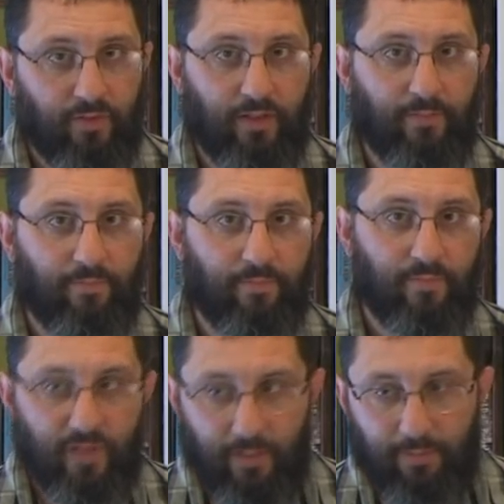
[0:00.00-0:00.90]
you see,
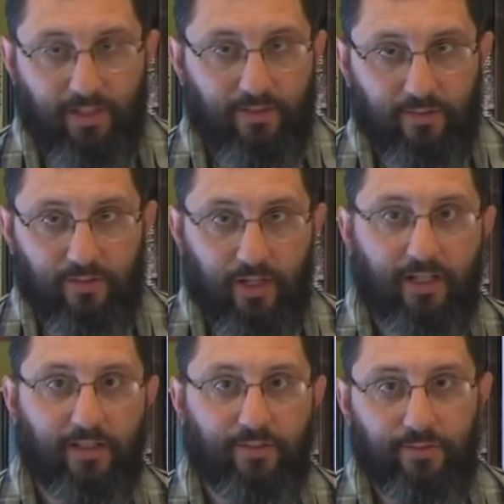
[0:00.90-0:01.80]
Japanese,
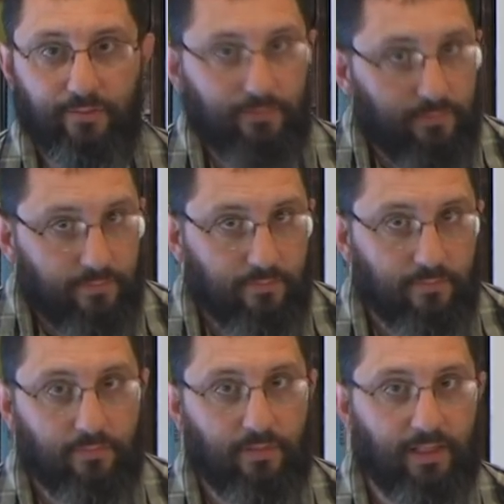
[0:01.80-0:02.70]
Chinese,
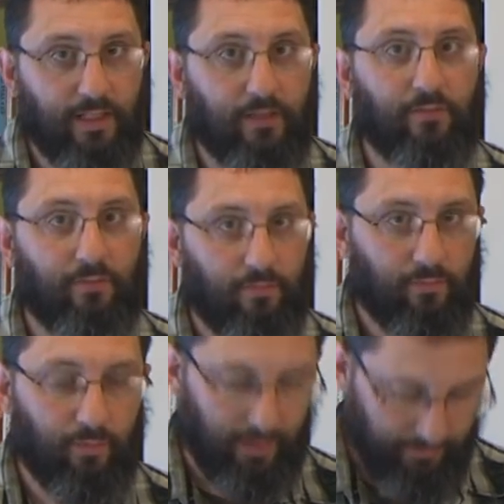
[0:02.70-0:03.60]
Indian,
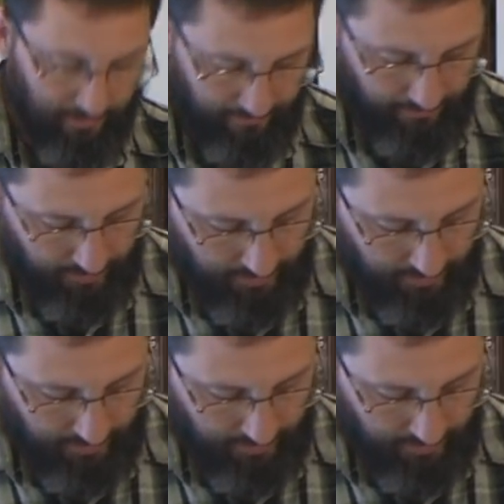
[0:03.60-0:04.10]
whatever.